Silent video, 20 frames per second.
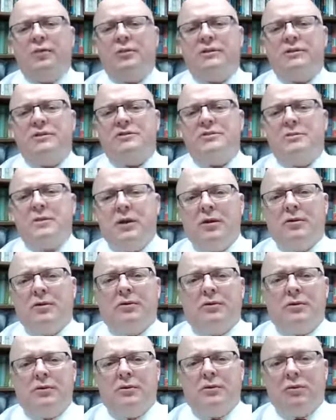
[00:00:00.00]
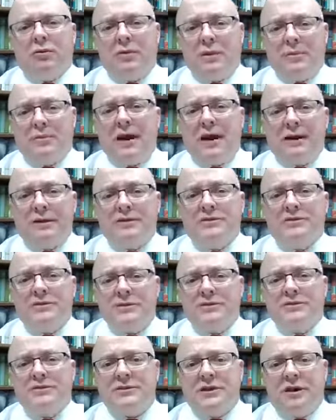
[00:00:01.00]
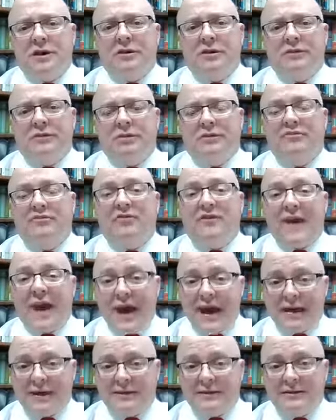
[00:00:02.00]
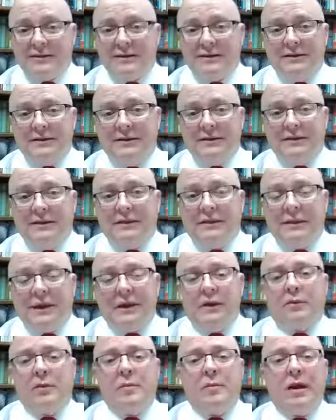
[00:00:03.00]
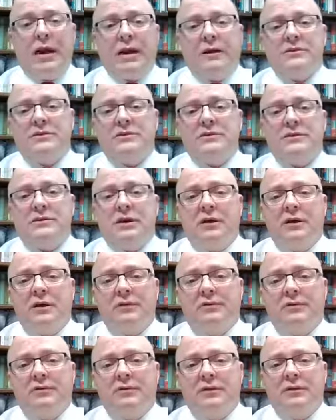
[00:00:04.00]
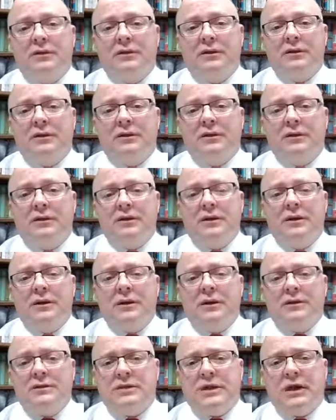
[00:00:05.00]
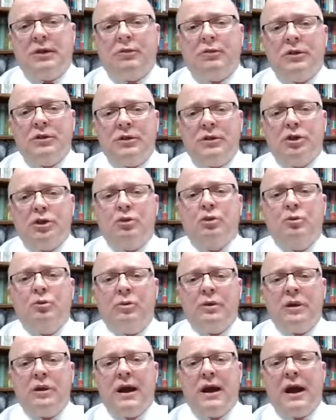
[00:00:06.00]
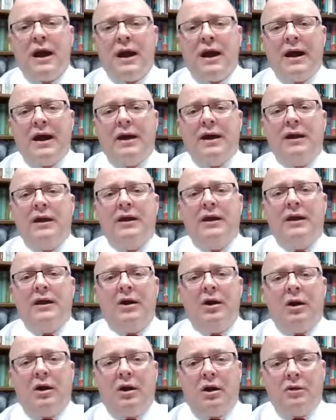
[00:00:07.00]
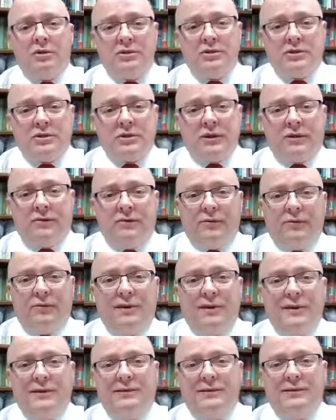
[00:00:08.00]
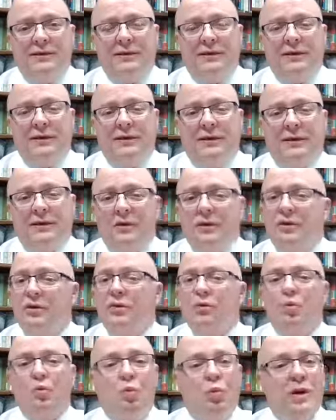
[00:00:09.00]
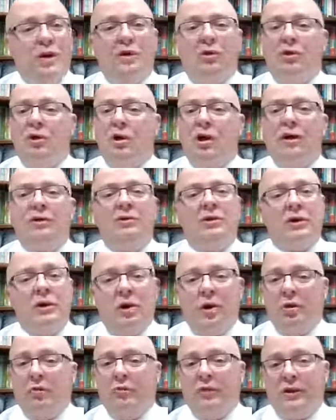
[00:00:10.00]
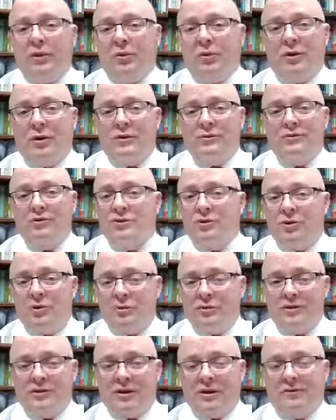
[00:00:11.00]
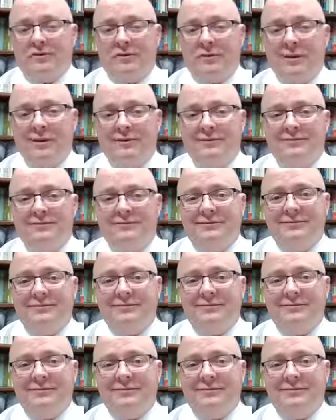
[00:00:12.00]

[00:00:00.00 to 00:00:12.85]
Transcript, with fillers: You know what this miracle reminds us of? The fact that it reminds us of is that when you and I are suffering, we are not the only ones who are suffering.